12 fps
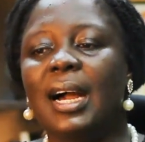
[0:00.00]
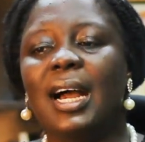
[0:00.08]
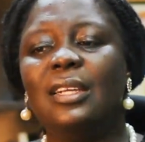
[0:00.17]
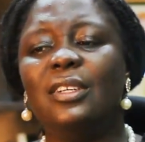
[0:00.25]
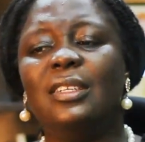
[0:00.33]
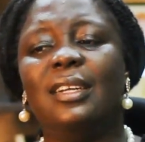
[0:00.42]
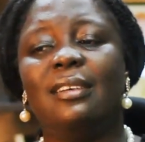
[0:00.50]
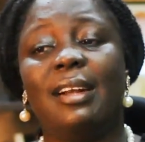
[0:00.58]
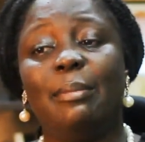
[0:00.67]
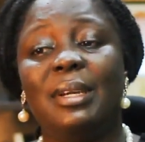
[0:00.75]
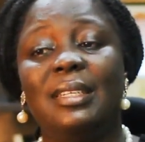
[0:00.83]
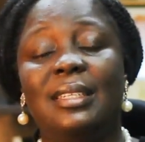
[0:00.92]
Another
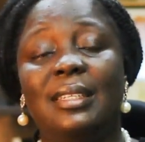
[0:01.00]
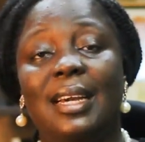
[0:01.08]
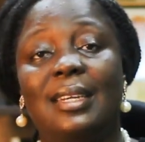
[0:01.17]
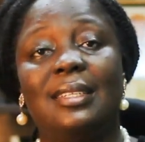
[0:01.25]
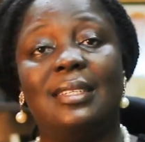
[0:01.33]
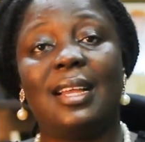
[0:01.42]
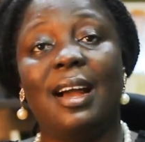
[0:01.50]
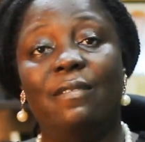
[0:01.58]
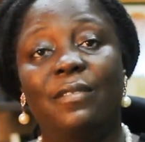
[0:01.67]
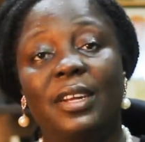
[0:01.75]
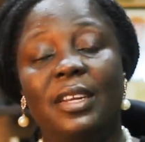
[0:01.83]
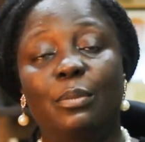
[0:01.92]
remedy that is
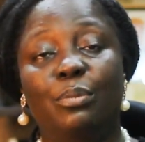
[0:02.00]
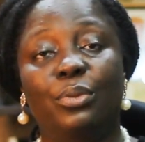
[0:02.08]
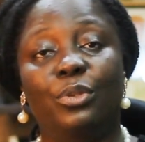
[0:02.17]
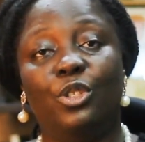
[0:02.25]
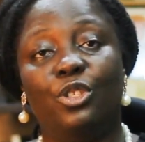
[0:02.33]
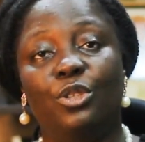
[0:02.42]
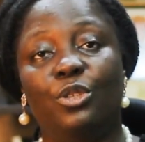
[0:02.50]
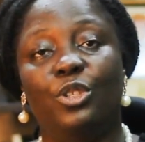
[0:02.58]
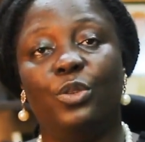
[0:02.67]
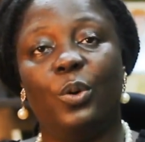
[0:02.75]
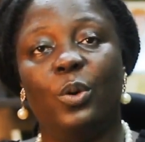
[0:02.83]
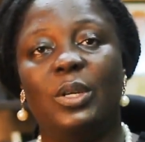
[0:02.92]
available to
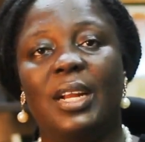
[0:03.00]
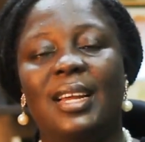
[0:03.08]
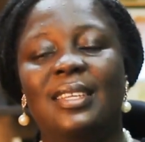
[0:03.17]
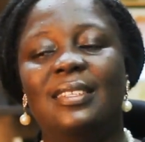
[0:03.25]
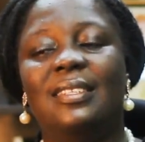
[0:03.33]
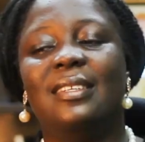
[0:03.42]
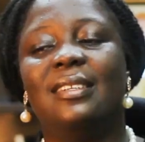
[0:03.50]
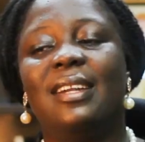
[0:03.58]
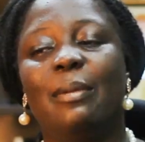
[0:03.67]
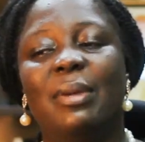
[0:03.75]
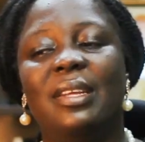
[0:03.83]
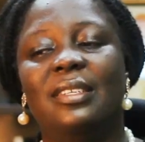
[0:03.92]
the owner is the
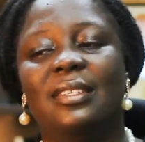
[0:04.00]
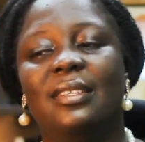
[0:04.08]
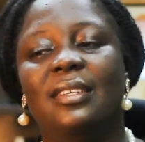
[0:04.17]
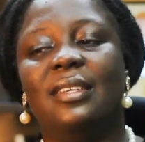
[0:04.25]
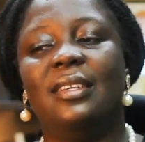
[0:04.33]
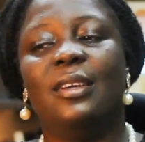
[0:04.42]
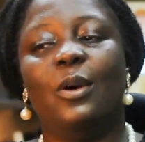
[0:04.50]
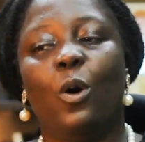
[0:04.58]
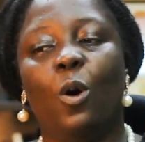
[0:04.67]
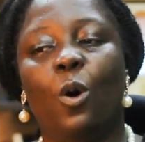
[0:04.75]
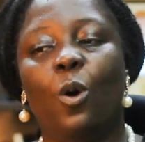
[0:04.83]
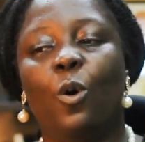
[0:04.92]
remedy
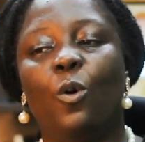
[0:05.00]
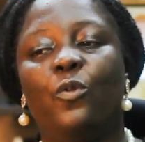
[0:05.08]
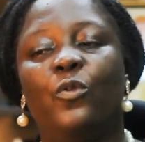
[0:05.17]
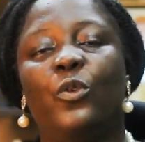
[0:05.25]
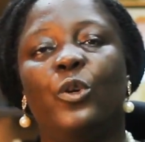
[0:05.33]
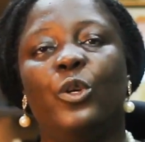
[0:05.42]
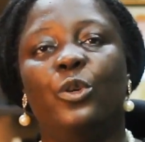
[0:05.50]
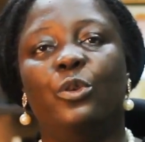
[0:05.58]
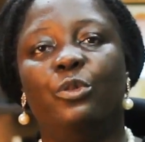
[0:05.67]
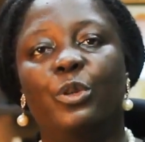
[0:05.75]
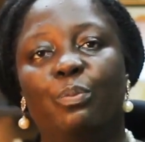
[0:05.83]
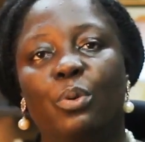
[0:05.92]
of
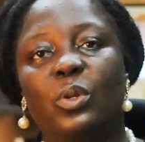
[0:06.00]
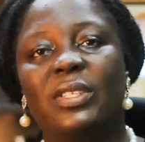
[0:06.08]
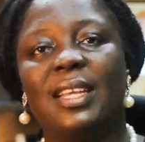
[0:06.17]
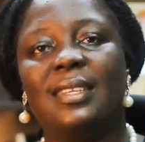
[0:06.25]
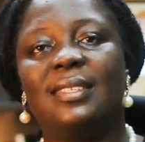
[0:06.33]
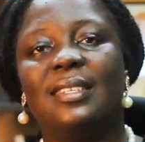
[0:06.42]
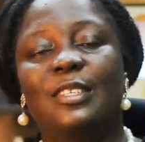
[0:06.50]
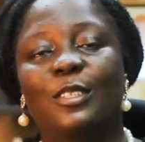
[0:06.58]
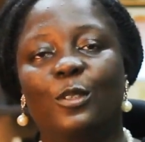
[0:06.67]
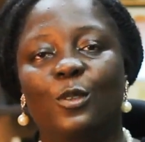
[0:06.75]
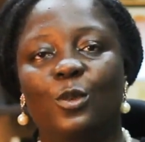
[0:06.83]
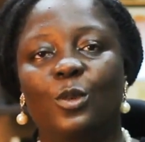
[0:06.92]
repossessing
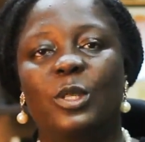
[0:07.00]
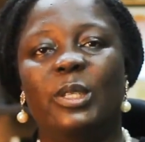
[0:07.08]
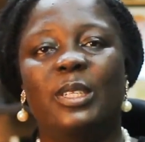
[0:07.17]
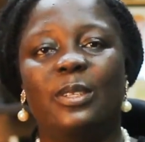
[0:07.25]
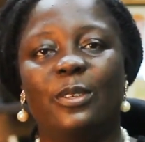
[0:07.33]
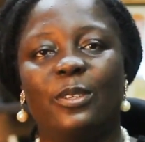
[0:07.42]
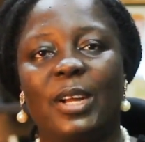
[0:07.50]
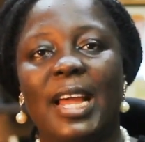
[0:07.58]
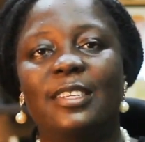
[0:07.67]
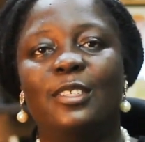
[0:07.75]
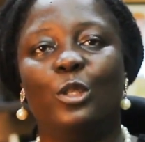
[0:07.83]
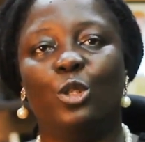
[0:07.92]
the good, the
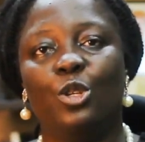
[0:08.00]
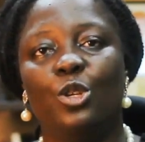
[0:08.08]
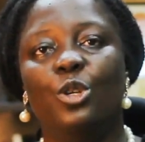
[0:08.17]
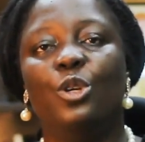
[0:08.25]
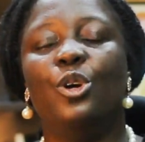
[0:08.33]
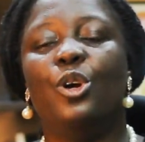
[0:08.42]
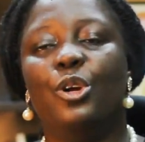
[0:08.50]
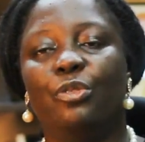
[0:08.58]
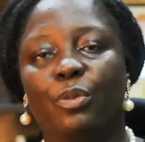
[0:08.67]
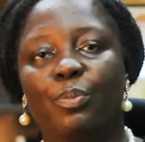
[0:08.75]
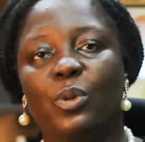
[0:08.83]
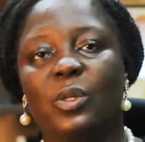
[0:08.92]
right to
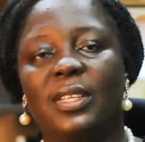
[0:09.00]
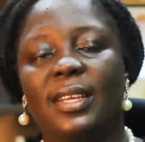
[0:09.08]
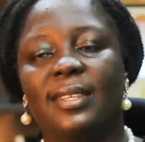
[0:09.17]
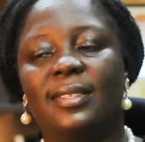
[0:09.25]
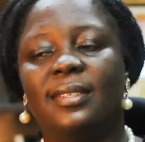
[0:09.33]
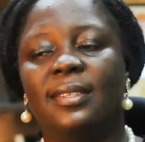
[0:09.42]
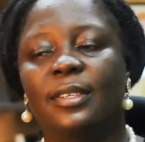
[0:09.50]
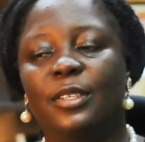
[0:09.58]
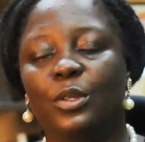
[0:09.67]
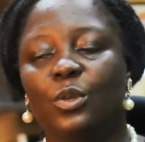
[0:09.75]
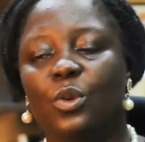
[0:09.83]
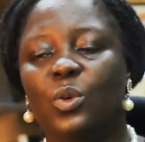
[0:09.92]
repossess
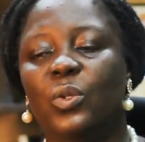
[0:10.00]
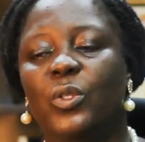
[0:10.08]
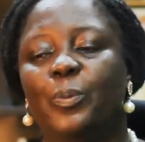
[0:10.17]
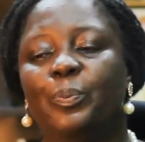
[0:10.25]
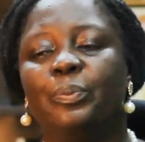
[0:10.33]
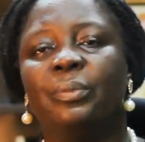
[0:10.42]
the goods.